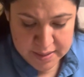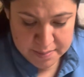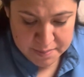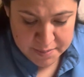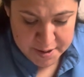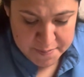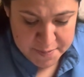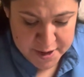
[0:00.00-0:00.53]

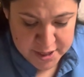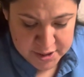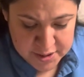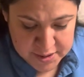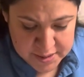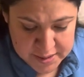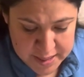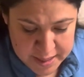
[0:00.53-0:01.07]
My
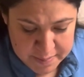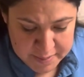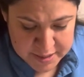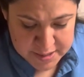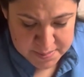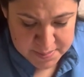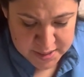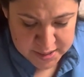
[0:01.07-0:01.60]
patient's name
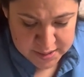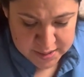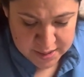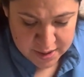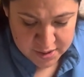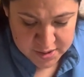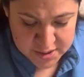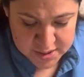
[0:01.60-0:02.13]
is Millie
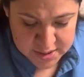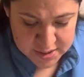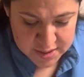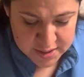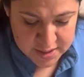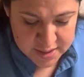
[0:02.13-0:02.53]
Larson